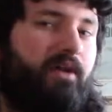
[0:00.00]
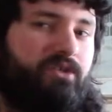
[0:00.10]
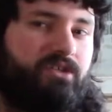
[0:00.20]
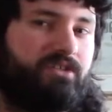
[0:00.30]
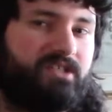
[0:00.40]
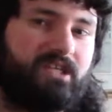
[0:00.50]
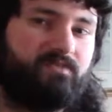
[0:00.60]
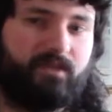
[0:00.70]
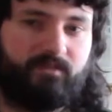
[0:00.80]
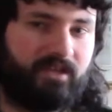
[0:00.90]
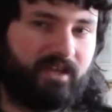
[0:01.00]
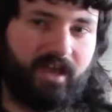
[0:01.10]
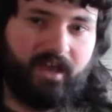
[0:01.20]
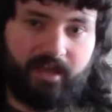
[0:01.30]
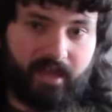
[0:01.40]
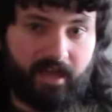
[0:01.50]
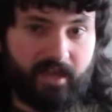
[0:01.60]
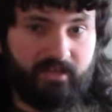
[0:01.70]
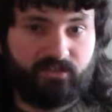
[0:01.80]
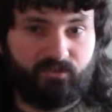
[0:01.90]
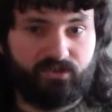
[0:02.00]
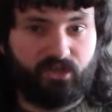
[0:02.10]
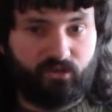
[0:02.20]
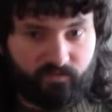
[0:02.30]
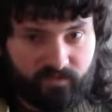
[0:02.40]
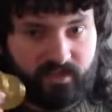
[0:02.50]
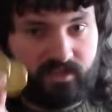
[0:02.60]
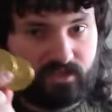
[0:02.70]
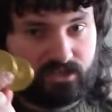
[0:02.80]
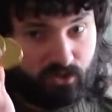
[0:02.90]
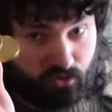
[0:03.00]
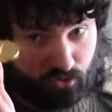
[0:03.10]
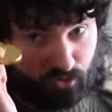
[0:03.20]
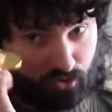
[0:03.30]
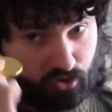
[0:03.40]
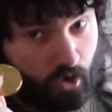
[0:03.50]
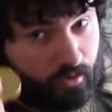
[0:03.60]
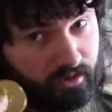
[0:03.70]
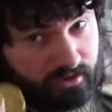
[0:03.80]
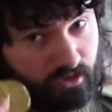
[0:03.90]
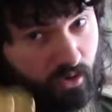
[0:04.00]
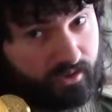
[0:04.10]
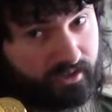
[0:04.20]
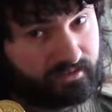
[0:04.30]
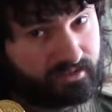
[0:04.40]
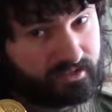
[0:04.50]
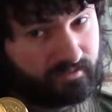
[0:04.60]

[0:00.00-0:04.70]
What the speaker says: which contains maybe 8 or so of these chocolate coins.